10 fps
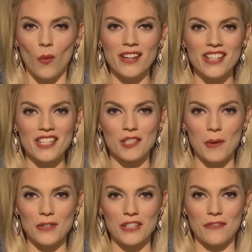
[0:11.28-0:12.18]
when did
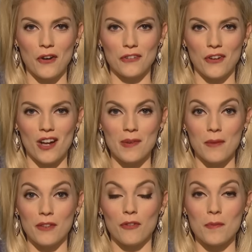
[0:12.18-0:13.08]
exposing voter fraud become
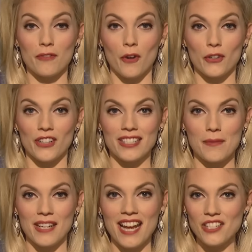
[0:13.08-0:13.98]
a form of voter
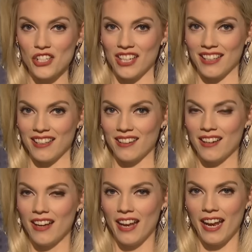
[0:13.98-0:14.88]
intimidation?
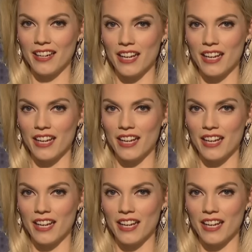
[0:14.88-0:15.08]
And